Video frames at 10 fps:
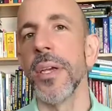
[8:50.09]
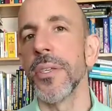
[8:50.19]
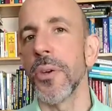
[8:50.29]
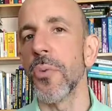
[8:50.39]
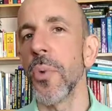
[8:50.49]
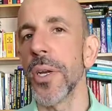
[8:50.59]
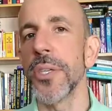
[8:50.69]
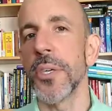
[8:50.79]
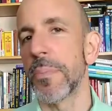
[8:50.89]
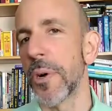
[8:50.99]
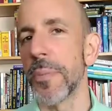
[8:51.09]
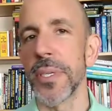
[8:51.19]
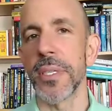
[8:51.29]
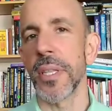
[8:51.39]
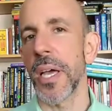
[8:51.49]
So what is your
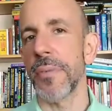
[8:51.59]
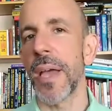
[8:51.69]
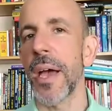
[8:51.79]
purpose in life?